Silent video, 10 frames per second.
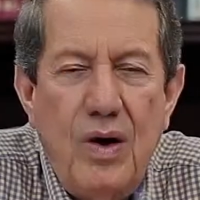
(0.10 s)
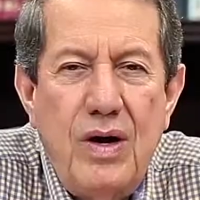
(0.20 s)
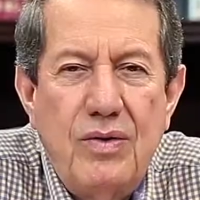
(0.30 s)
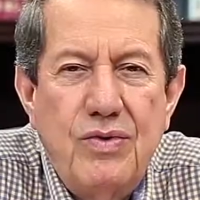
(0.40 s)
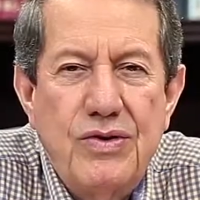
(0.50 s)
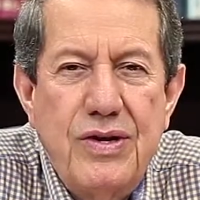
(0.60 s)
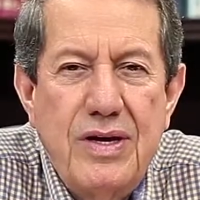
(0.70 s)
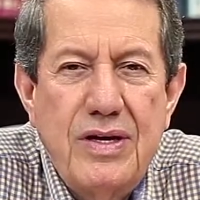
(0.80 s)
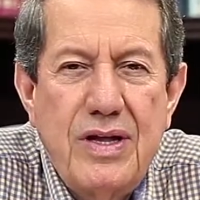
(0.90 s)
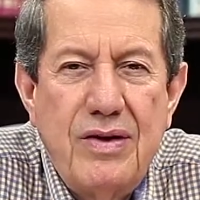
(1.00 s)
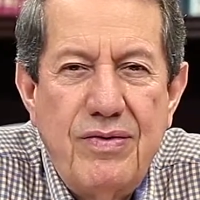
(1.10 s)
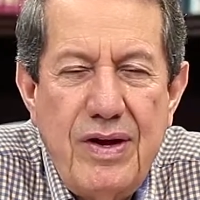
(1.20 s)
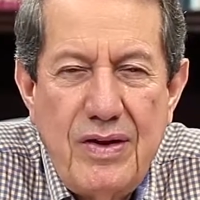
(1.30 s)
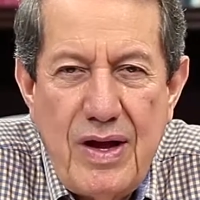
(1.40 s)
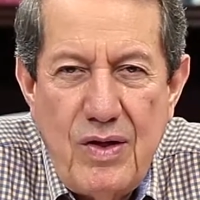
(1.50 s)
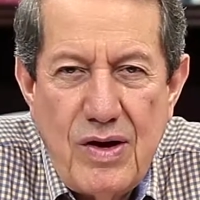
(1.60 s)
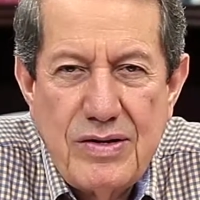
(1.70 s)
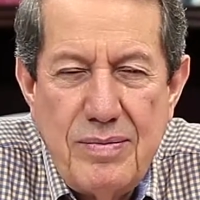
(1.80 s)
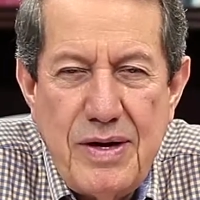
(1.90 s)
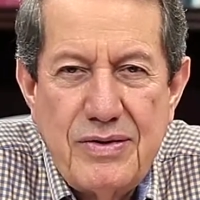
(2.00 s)
Brothers, for those of you who are
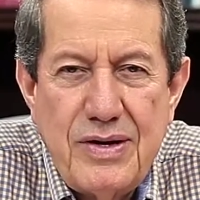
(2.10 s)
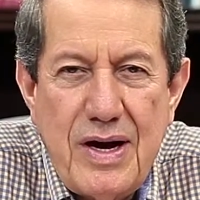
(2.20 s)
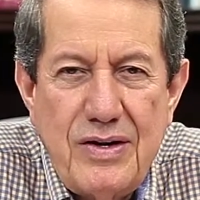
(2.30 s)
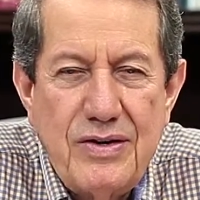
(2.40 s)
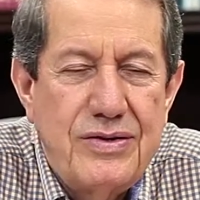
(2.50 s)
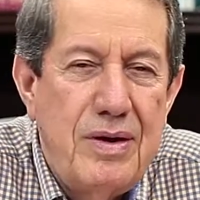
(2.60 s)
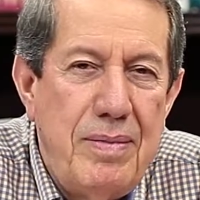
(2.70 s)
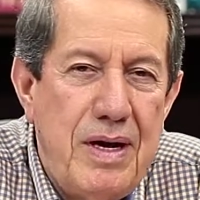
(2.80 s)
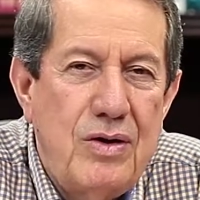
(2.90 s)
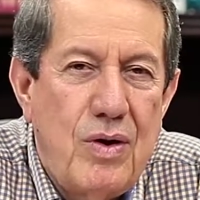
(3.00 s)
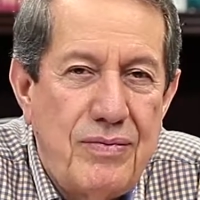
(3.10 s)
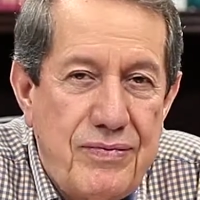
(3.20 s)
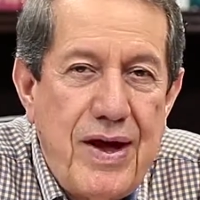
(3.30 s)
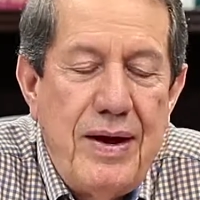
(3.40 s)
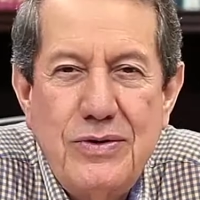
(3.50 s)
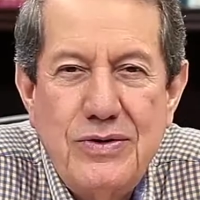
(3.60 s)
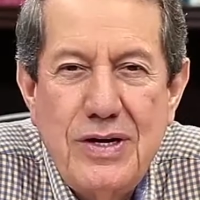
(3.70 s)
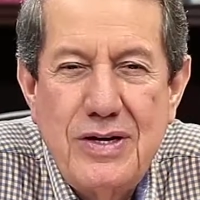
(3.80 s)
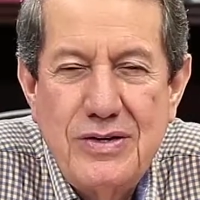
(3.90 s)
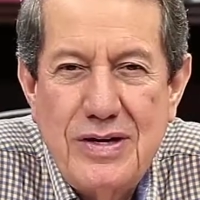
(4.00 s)
watching these Sowing the Faith videos,
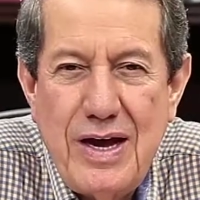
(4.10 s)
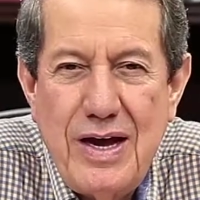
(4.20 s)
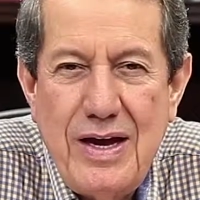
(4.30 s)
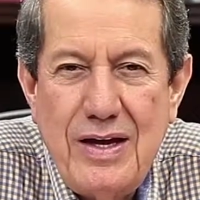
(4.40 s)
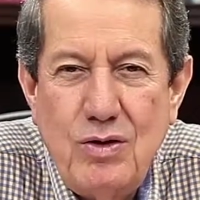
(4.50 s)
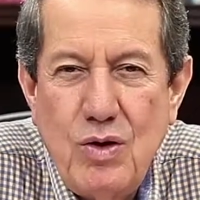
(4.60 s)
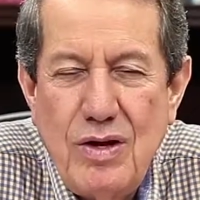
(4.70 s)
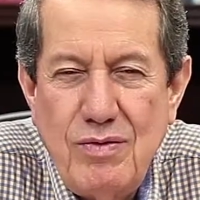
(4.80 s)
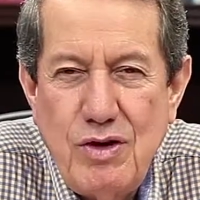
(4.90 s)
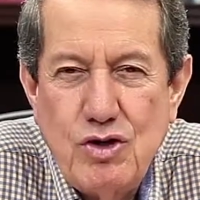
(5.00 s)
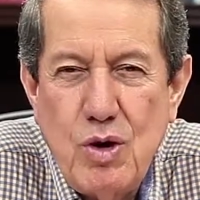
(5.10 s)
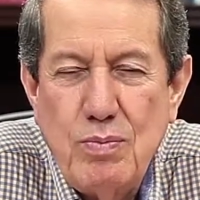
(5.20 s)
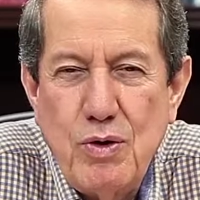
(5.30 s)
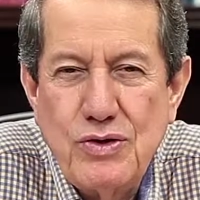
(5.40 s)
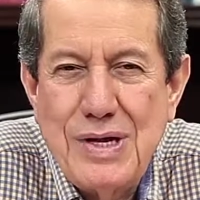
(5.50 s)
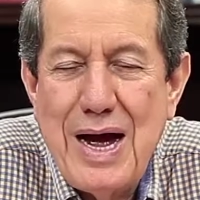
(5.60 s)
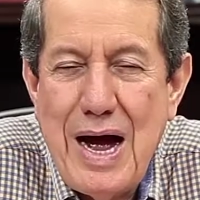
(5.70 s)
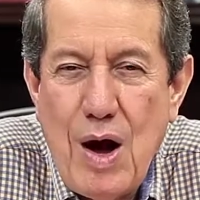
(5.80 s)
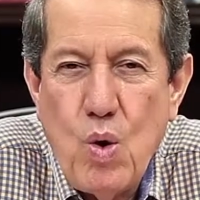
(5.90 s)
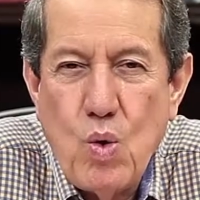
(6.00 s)
if you want to be notified every
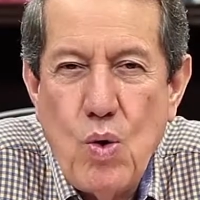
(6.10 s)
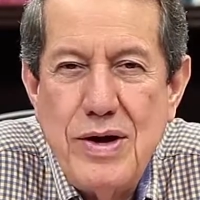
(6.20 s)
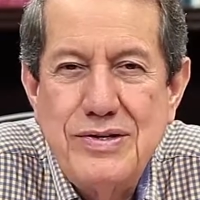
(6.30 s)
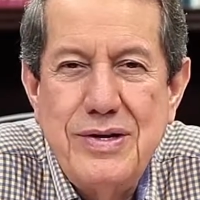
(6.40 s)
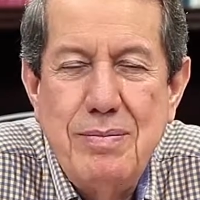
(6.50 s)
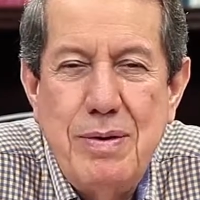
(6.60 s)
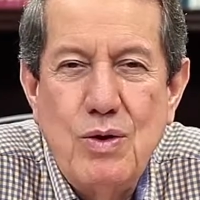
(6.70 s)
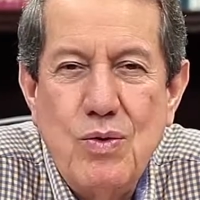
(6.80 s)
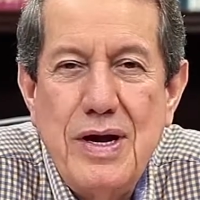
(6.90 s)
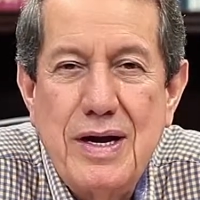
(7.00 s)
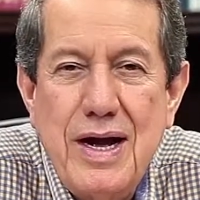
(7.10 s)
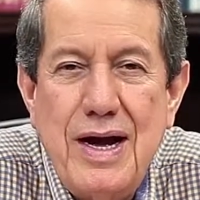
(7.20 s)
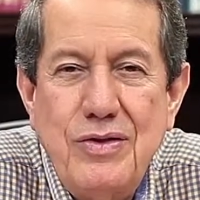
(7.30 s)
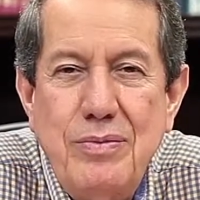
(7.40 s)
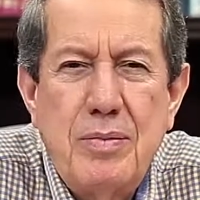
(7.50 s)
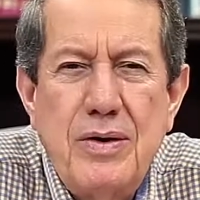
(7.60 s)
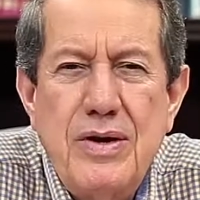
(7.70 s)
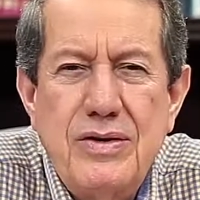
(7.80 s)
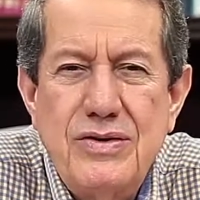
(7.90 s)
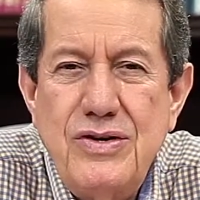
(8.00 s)
time I post something new, you can
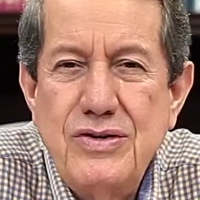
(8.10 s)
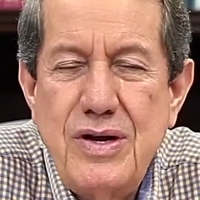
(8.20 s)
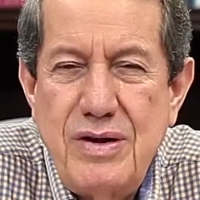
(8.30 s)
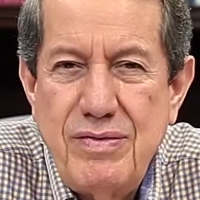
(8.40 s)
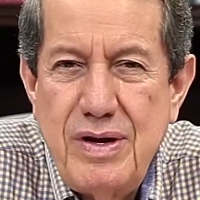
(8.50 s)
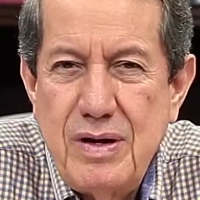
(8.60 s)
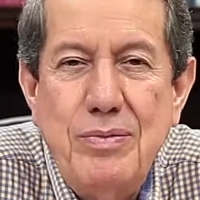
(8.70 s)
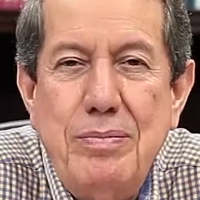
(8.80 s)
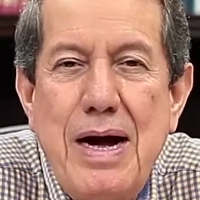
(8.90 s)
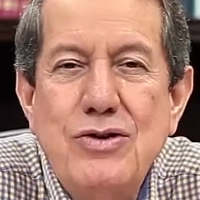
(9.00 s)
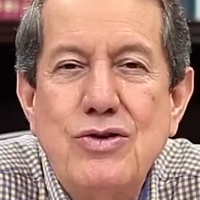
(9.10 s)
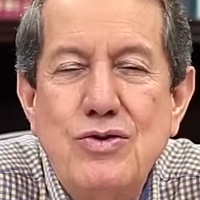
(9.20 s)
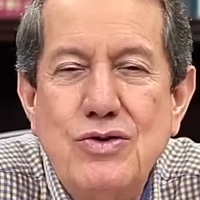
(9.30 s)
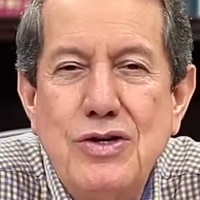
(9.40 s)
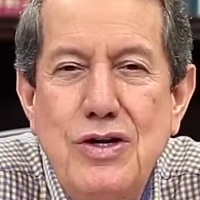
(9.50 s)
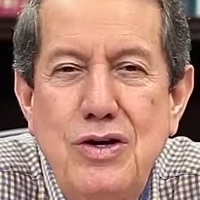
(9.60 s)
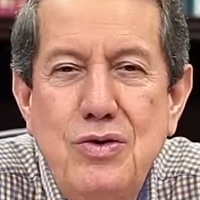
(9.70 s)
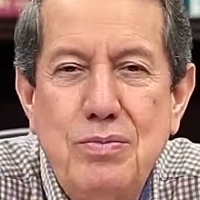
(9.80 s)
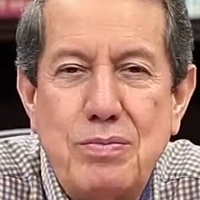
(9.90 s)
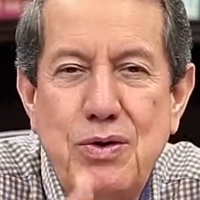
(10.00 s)
subscribe to my channel. Click on the
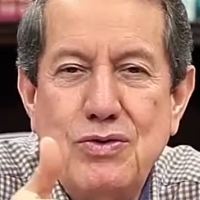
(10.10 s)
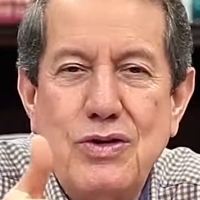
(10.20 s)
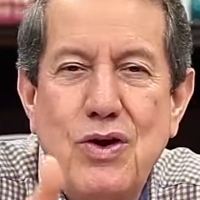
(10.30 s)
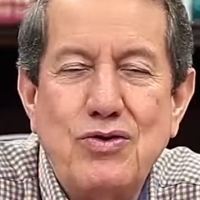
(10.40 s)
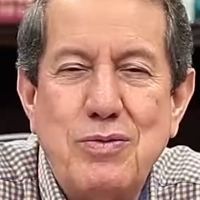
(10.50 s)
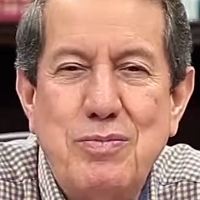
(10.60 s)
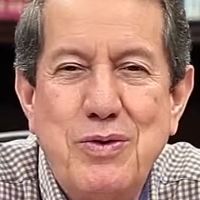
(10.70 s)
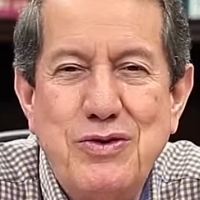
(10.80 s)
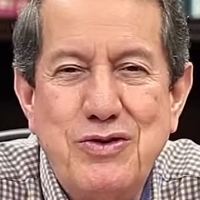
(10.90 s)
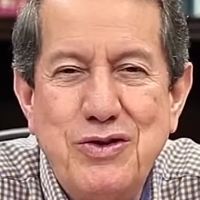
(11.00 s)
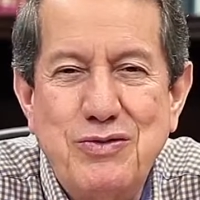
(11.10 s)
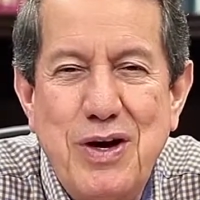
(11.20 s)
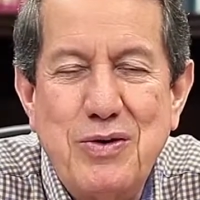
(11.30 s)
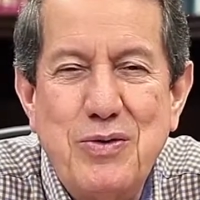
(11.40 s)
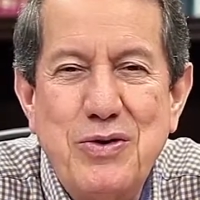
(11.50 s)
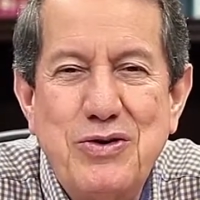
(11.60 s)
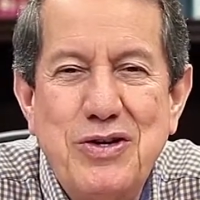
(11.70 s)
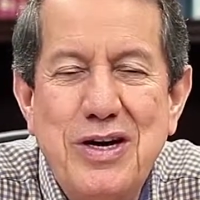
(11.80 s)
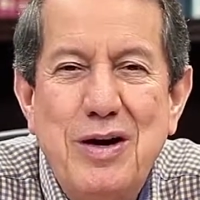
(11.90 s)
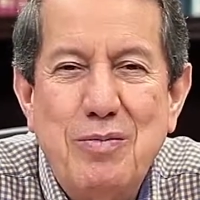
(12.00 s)
notification bell, give a thumbs up and like the
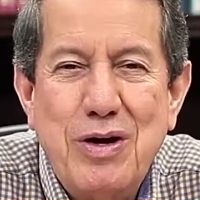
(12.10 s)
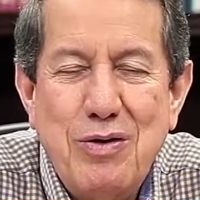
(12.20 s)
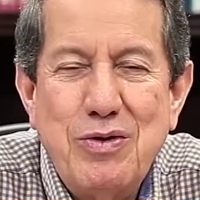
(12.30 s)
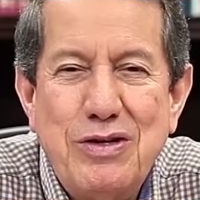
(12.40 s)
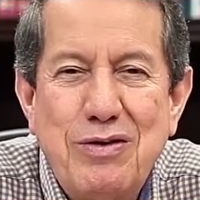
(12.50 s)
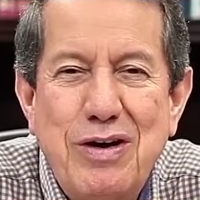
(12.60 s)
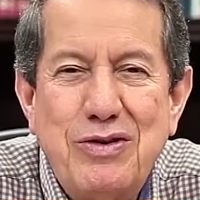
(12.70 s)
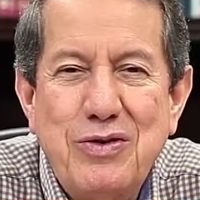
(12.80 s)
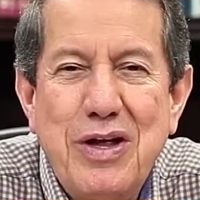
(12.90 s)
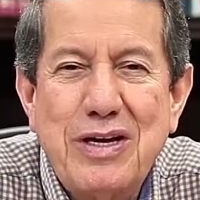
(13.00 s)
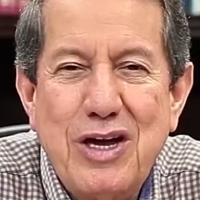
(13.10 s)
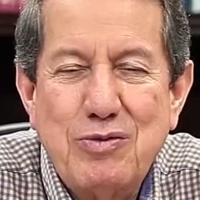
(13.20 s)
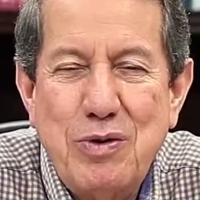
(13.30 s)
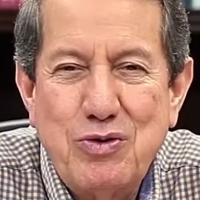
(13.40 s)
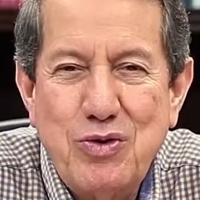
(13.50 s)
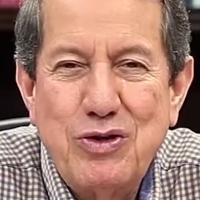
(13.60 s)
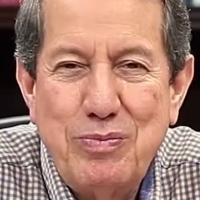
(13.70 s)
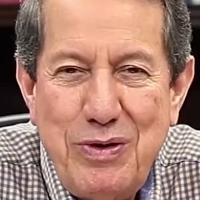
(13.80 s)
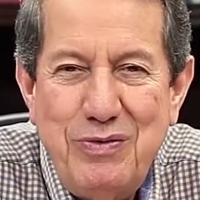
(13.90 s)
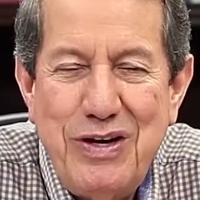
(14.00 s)
video, because you certainly will be
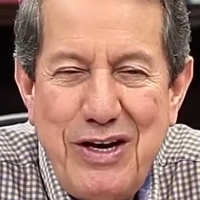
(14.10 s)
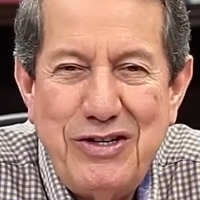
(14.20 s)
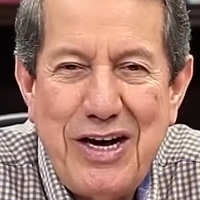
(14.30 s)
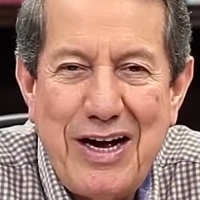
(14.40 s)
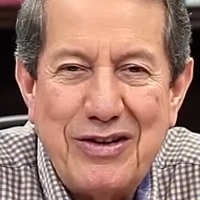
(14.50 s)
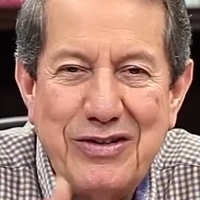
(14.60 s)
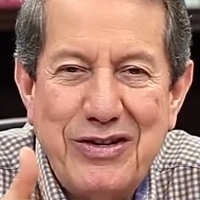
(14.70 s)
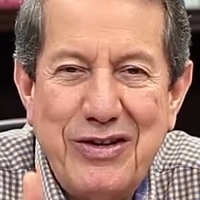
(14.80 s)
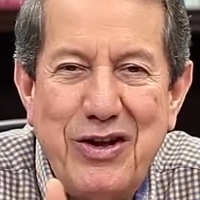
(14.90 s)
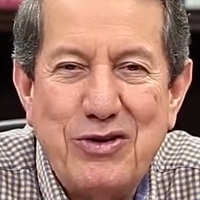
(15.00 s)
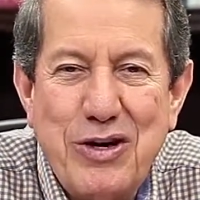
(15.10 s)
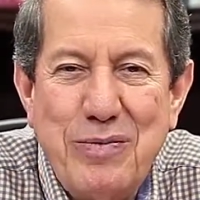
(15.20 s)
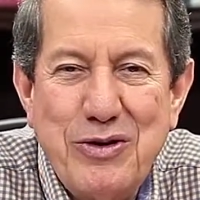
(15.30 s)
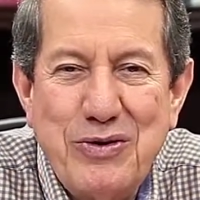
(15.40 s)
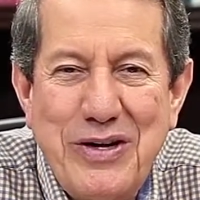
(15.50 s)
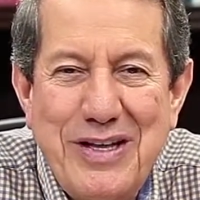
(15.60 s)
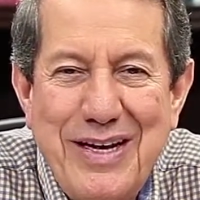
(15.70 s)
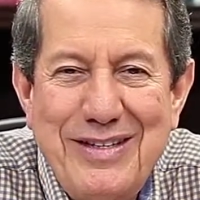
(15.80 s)
greatly blessed. May the Lord God bless